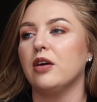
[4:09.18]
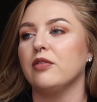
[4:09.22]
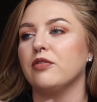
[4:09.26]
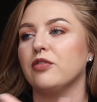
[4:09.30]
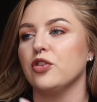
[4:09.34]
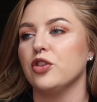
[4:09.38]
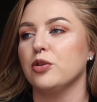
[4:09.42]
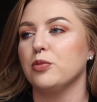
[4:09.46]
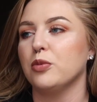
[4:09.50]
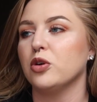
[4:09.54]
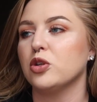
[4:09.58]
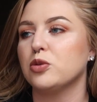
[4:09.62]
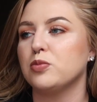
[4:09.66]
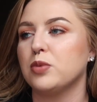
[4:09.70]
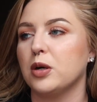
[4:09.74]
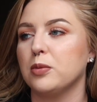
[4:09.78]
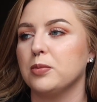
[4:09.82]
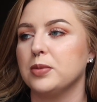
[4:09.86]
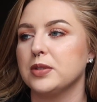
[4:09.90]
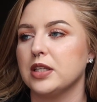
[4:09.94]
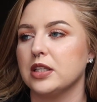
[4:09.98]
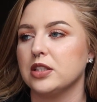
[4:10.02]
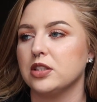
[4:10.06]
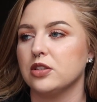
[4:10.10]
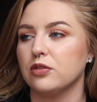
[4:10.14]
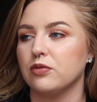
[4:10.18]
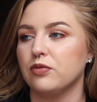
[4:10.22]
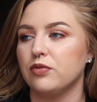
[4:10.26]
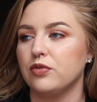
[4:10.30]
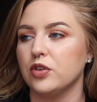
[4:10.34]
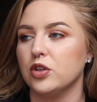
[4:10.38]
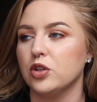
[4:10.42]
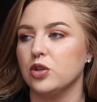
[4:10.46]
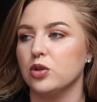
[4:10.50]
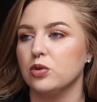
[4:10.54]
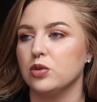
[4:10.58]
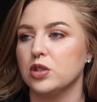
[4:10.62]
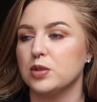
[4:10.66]
For the most part, besides a
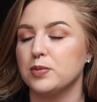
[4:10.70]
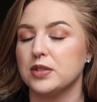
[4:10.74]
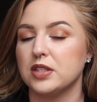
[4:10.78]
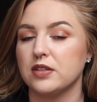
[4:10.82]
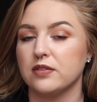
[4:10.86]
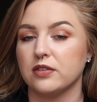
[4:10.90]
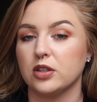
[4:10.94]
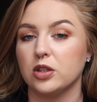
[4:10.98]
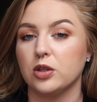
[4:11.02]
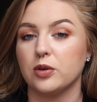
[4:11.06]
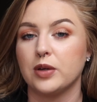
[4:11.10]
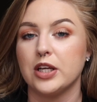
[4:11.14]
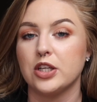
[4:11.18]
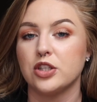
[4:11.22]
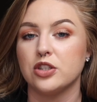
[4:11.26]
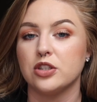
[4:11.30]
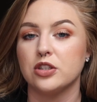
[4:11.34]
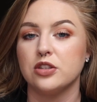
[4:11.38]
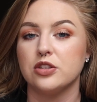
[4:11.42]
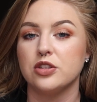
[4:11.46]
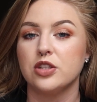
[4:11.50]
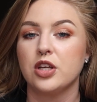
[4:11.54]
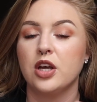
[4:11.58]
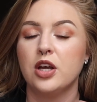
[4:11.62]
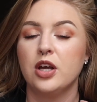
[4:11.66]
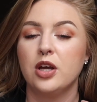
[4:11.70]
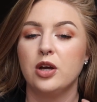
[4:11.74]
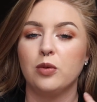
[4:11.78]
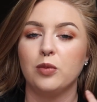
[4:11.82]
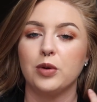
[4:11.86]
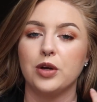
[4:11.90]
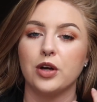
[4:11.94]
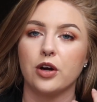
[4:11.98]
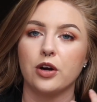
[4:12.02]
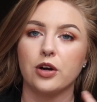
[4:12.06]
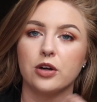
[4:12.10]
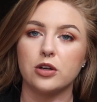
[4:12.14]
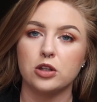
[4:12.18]
few specific locations,
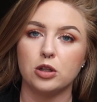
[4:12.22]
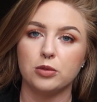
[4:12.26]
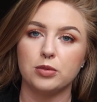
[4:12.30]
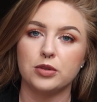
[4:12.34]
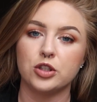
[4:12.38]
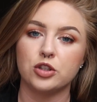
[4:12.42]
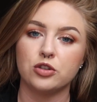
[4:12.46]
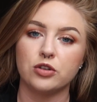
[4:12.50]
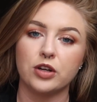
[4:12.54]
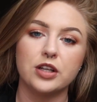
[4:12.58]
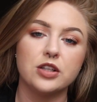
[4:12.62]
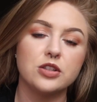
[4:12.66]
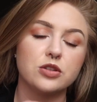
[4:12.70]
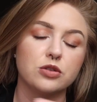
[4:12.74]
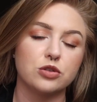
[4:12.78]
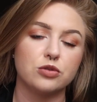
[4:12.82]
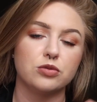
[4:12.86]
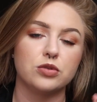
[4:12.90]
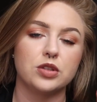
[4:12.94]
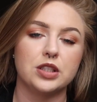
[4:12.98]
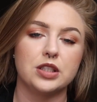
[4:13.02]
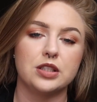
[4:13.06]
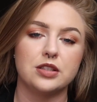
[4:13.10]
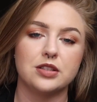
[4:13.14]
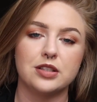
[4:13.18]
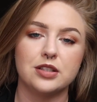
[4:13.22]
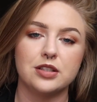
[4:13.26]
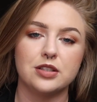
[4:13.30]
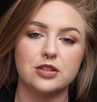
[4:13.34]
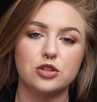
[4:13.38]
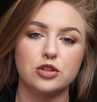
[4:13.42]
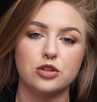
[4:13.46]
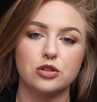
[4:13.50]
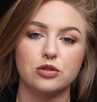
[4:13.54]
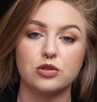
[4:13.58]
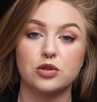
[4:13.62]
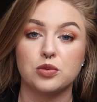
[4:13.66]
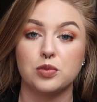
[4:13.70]
we are globally trained, so it's really easy
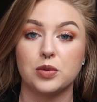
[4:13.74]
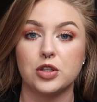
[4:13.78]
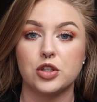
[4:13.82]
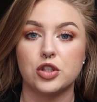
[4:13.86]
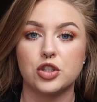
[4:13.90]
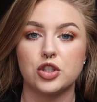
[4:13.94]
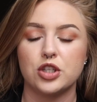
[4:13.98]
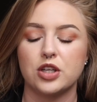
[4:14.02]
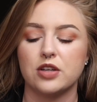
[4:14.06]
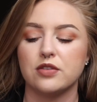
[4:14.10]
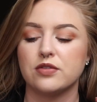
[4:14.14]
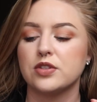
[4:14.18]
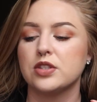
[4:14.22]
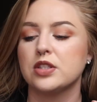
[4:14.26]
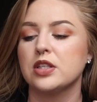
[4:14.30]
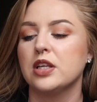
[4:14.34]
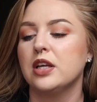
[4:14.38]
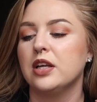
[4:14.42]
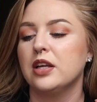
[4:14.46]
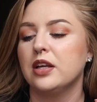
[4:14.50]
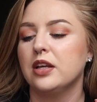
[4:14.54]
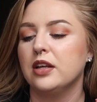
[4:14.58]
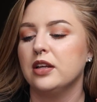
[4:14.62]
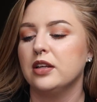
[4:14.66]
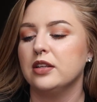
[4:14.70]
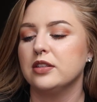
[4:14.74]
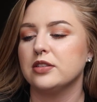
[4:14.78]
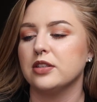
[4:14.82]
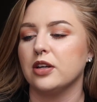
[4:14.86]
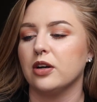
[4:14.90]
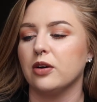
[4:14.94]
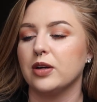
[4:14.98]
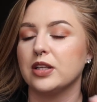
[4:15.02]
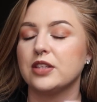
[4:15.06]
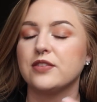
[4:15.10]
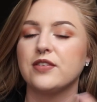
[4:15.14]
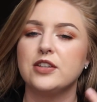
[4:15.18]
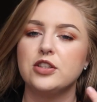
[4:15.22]
to switch shifts.
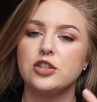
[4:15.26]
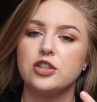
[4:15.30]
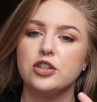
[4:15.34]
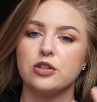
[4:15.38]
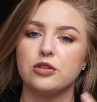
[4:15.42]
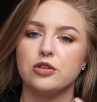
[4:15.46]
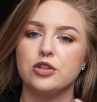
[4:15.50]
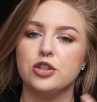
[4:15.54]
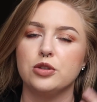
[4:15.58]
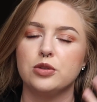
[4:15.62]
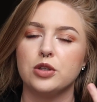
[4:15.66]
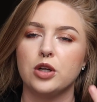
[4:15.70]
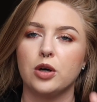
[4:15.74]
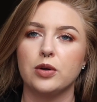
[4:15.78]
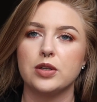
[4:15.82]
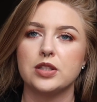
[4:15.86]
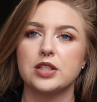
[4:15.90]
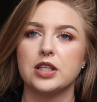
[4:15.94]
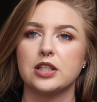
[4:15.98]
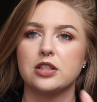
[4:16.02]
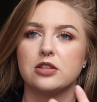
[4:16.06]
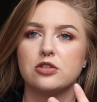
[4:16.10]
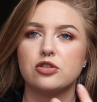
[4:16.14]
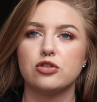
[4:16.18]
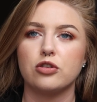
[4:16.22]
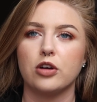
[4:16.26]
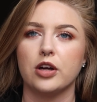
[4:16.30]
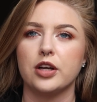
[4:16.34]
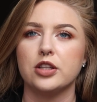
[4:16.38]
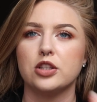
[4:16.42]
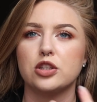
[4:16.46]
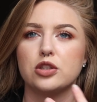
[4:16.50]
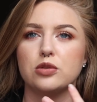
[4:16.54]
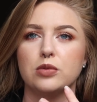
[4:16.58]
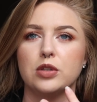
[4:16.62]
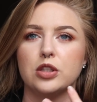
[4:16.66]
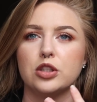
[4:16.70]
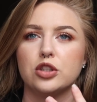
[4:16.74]
So it's fun too, because you can always like try
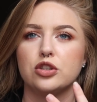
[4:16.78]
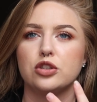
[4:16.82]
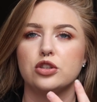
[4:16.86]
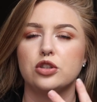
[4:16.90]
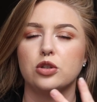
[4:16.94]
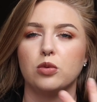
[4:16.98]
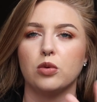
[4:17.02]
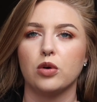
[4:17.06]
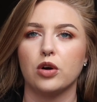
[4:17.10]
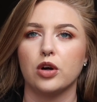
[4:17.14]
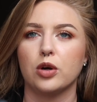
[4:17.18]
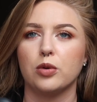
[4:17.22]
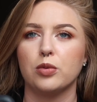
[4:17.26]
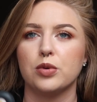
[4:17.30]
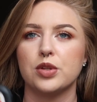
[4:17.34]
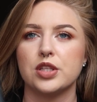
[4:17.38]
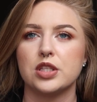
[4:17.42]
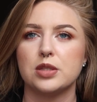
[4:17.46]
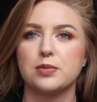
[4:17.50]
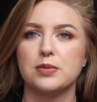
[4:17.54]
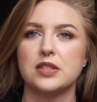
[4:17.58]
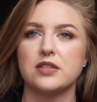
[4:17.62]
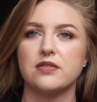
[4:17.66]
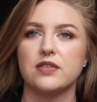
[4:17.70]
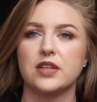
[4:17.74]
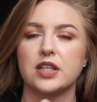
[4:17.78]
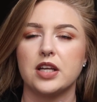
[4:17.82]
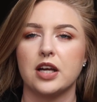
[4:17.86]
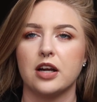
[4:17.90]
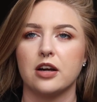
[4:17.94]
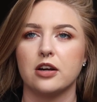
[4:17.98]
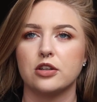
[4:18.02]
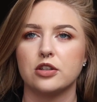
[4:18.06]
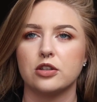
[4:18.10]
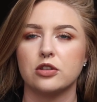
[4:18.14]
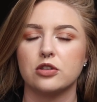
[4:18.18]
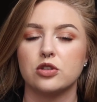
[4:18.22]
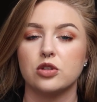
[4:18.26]
and switch to work with a specific
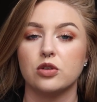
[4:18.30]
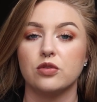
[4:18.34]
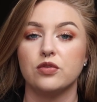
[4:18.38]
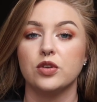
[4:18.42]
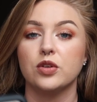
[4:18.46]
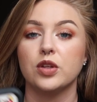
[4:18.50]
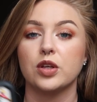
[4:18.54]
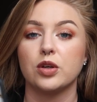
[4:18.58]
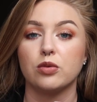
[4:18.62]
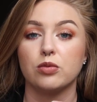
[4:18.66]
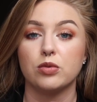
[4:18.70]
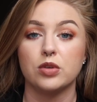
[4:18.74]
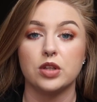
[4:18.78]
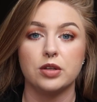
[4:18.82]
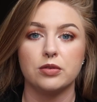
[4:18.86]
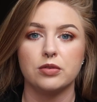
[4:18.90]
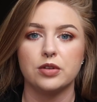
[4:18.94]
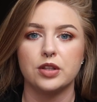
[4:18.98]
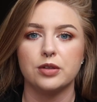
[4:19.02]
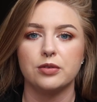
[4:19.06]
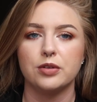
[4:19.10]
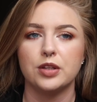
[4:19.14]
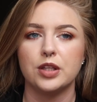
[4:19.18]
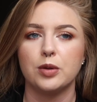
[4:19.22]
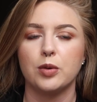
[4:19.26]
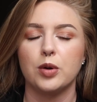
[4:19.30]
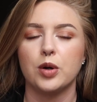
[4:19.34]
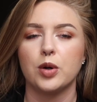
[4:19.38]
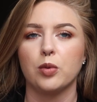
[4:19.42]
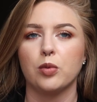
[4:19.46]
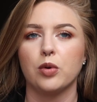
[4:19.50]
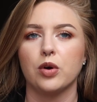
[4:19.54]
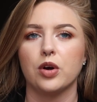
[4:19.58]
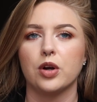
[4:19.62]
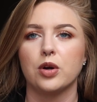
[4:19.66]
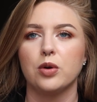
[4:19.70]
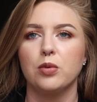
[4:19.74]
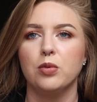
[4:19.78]
character. So if you like really want to
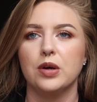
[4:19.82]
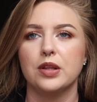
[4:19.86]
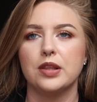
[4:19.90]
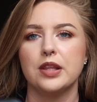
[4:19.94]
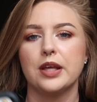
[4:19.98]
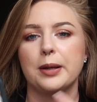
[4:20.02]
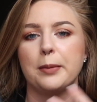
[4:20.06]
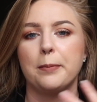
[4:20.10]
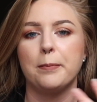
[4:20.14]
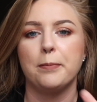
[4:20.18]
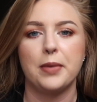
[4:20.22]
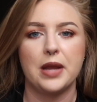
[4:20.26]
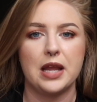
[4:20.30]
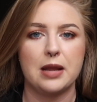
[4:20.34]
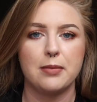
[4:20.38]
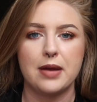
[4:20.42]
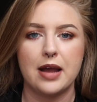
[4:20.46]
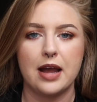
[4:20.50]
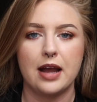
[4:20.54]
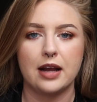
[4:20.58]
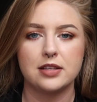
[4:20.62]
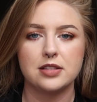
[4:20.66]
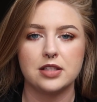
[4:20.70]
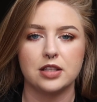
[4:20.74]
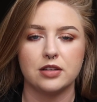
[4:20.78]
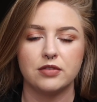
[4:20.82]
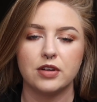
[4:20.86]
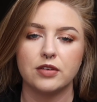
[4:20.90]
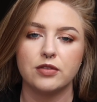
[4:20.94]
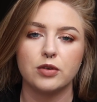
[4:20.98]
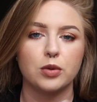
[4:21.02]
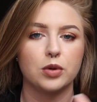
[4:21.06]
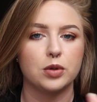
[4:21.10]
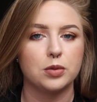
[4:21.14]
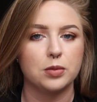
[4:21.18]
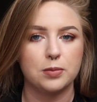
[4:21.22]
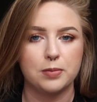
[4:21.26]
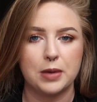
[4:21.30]
work with like Baymax, if you've
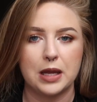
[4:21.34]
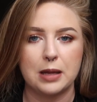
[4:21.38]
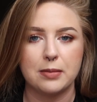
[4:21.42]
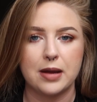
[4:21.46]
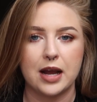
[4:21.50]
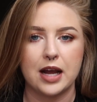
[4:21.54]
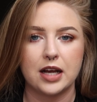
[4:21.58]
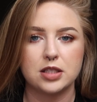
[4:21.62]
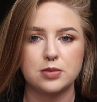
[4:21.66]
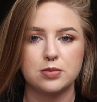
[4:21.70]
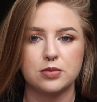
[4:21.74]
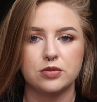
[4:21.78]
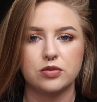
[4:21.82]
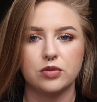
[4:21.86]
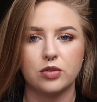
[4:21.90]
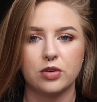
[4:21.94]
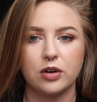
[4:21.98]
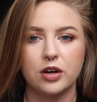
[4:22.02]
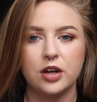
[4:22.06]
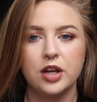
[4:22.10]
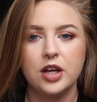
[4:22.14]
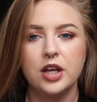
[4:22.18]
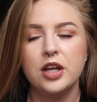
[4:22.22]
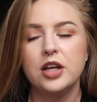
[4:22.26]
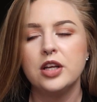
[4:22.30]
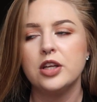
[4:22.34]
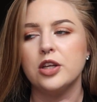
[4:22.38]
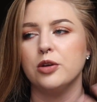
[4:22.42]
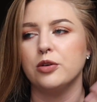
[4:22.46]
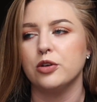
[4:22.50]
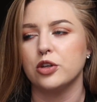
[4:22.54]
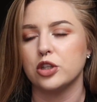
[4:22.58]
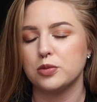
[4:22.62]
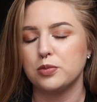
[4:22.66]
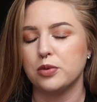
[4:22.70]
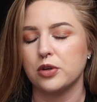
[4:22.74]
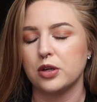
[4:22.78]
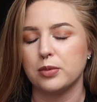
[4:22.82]
never worked with Baymax before, you
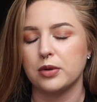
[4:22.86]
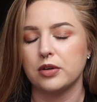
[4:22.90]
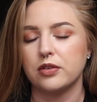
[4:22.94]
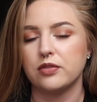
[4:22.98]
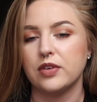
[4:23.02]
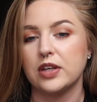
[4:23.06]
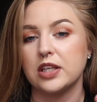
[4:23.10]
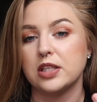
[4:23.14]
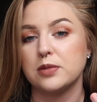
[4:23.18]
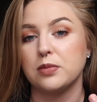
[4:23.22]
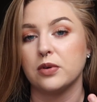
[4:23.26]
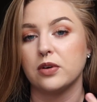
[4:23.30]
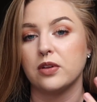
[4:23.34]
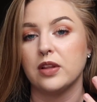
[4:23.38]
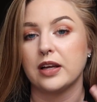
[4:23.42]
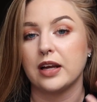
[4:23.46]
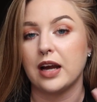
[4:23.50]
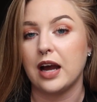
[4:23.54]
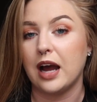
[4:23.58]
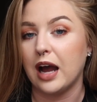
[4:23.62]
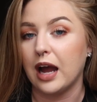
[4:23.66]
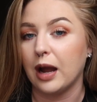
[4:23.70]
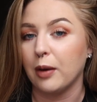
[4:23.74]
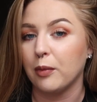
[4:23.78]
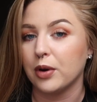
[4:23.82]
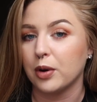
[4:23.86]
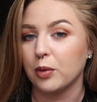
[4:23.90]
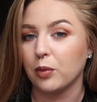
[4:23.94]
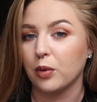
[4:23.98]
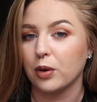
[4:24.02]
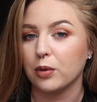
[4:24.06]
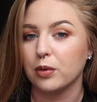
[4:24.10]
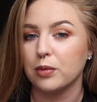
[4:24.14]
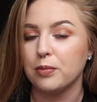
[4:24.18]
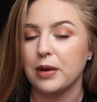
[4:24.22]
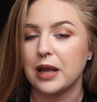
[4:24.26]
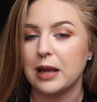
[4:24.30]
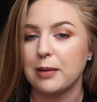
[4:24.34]
can just put up on Facebook like, I want to
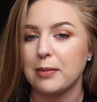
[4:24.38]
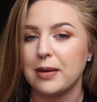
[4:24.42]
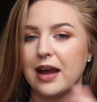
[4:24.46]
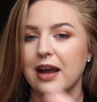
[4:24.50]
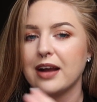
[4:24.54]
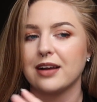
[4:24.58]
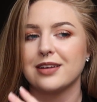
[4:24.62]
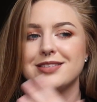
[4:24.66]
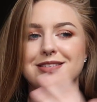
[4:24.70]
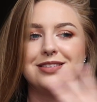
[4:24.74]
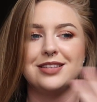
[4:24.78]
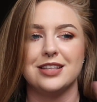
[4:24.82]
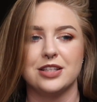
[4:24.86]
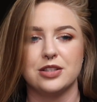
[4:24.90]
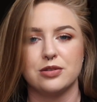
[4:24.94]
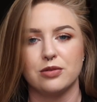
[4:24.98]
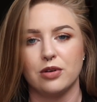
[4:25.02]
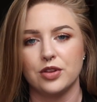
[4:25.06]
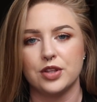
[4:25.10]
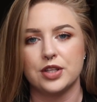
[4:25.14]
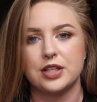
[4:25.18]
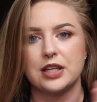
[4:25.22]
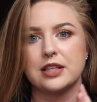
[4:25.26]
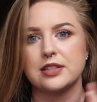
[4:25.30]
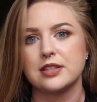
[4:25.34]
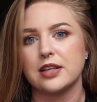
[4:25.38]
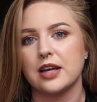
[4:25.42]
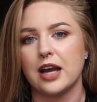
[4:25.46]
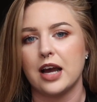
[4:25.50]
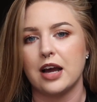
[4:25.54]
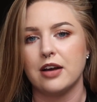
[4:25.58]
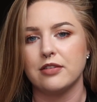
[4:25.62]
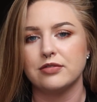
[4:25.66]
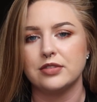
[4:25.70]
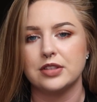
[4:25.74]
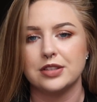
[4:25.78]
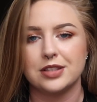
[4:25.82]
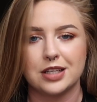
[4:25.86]
work with Baymax, these are all the days I
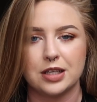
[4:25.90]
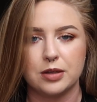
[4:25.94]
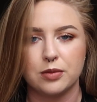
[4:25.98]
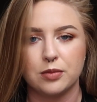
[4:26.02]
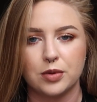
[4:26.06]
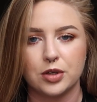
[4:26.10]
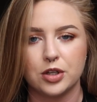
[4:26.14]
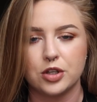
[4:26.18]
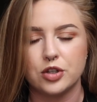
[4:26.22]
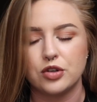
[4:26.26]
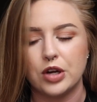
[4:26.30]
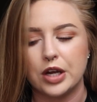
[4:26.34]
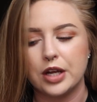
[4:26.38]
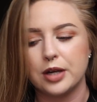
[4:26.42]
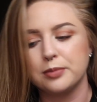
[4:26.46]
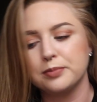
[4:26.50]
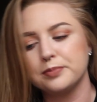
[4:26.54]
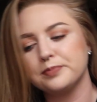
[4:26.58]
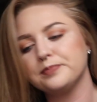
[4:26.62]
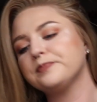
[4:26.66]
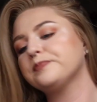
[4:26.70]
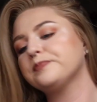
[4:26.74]
have, does anyone want to trade?